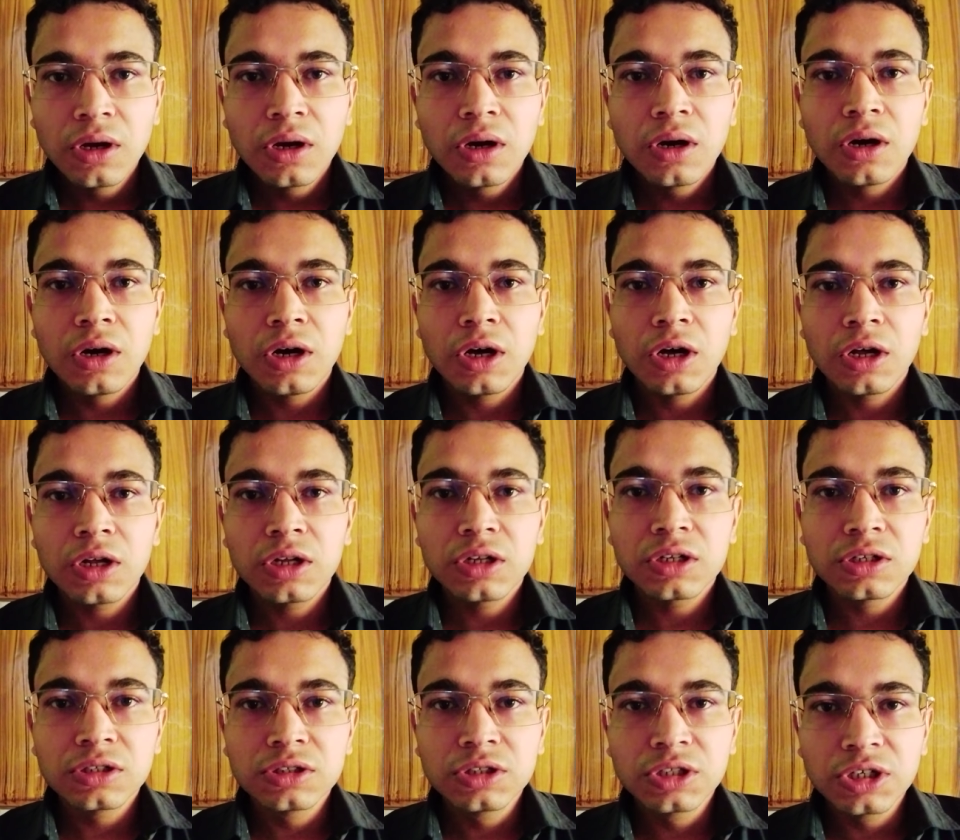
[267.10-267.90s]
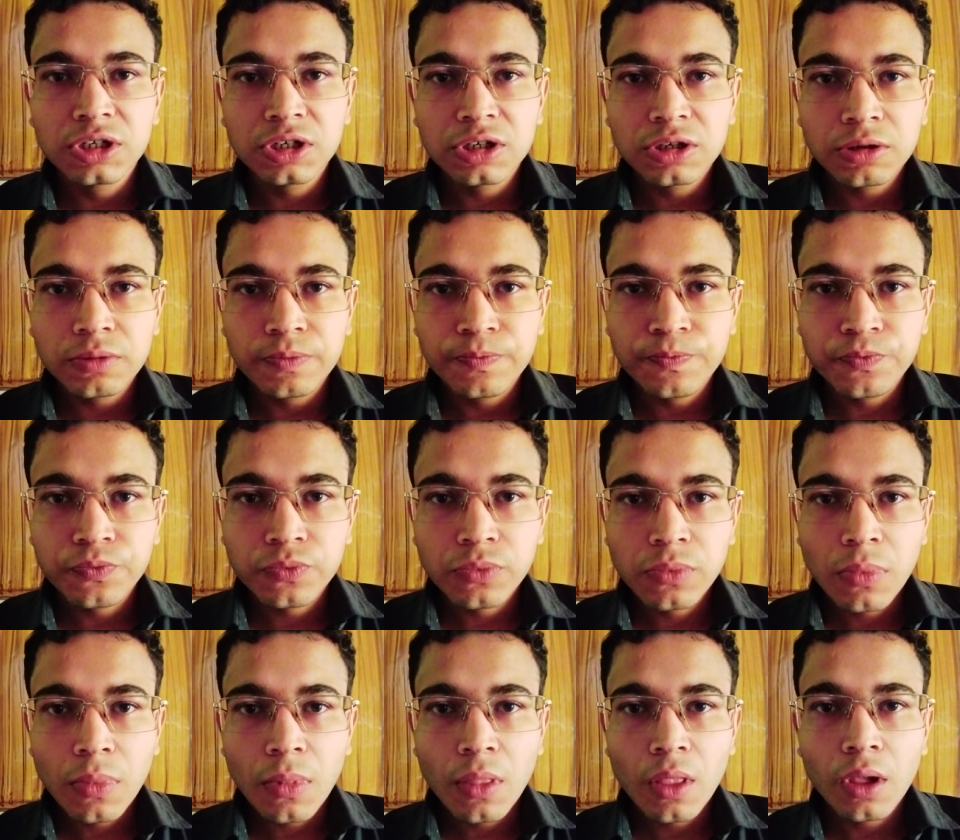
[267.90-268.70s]
the
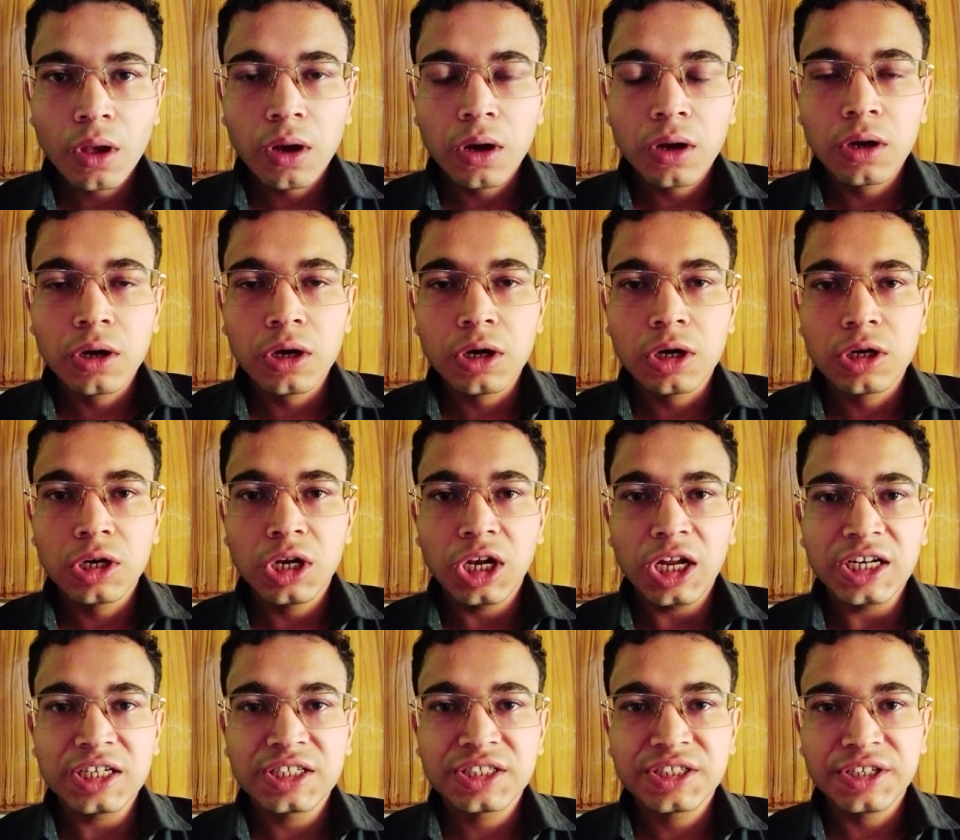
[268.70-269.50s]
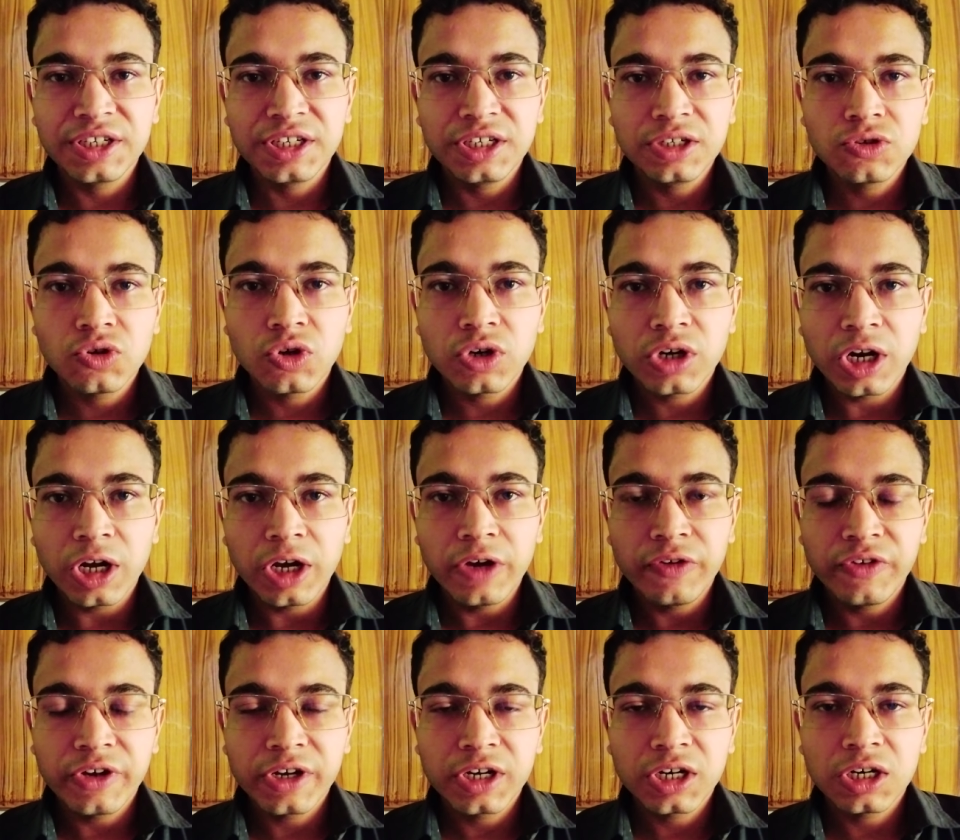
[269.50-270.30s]
let's say you are
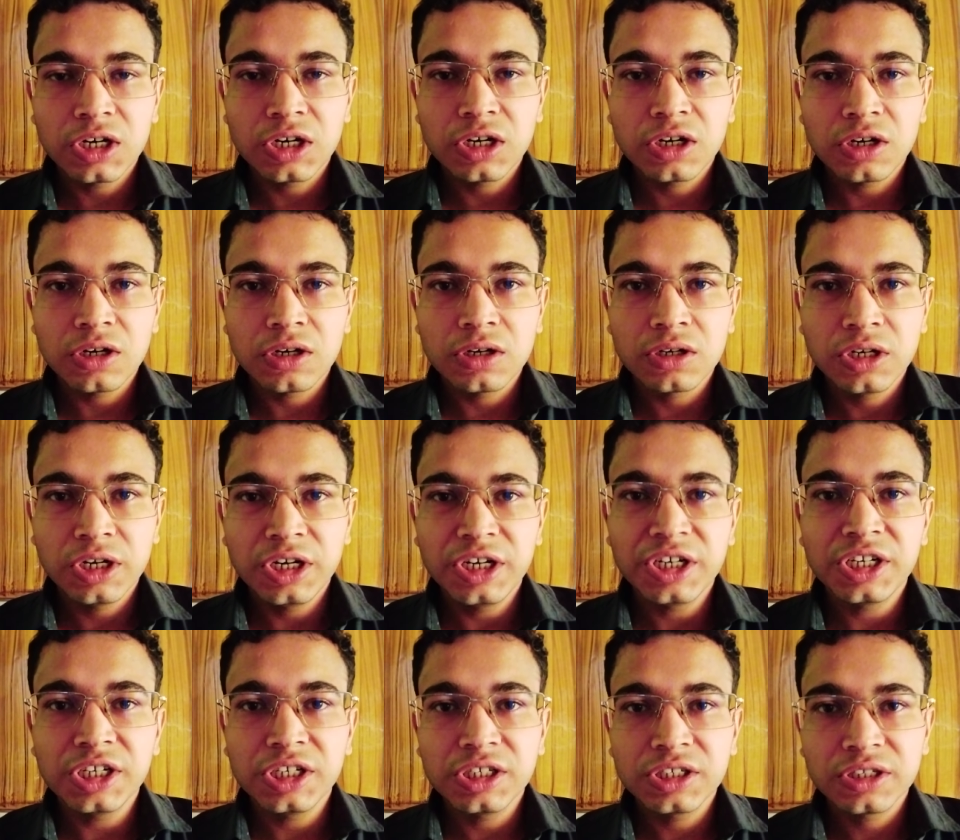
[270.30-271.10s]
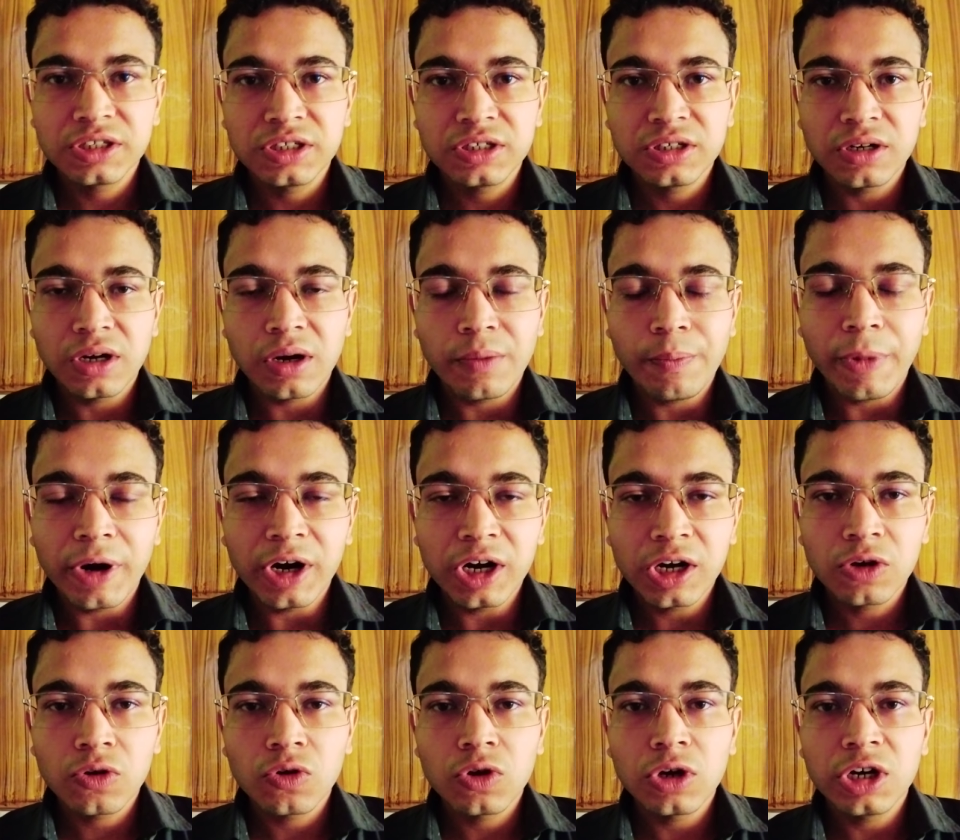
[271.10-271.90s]
having it is
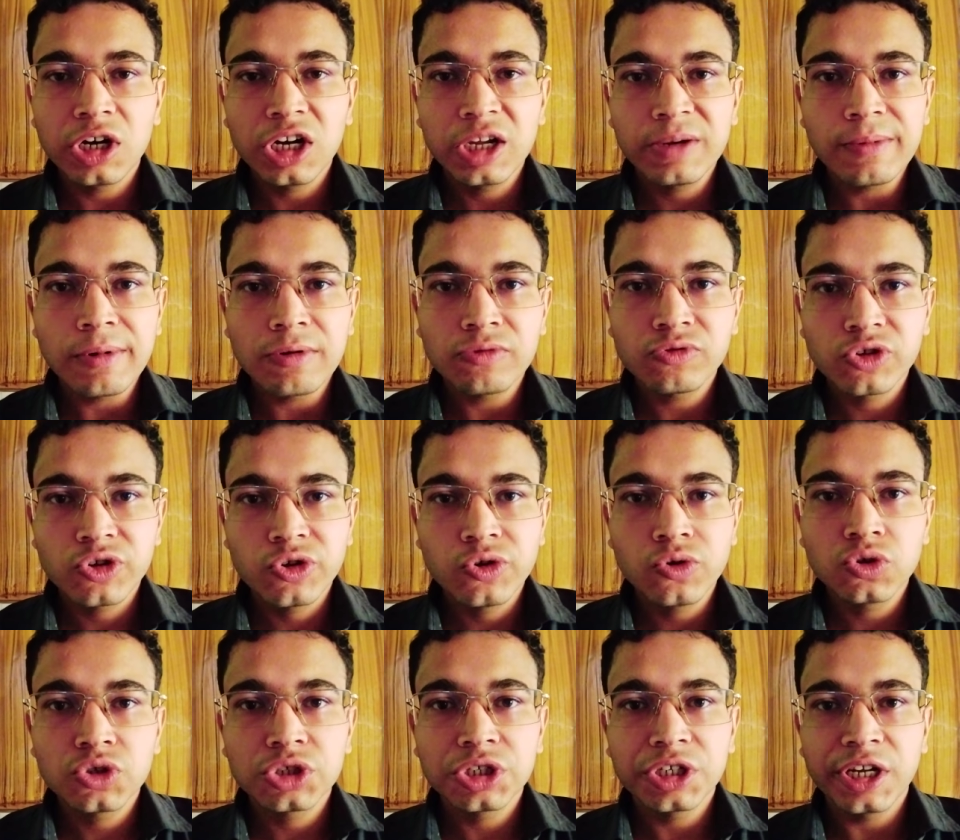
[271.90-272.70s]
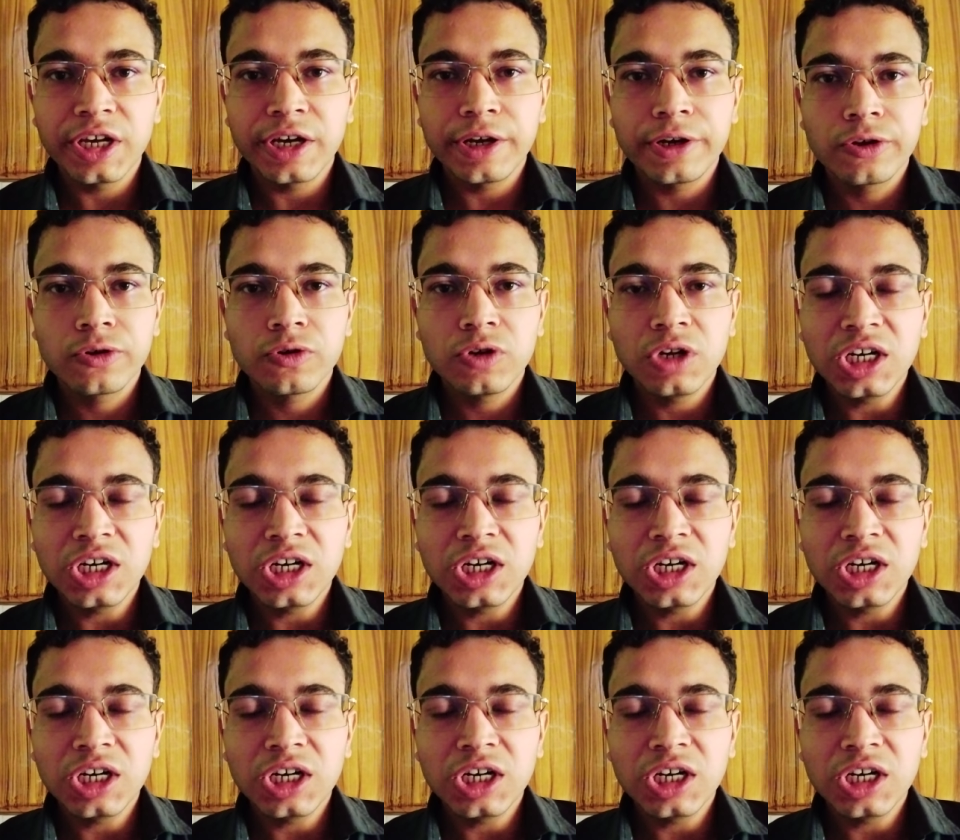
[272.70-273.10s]
particularly about the use scenario.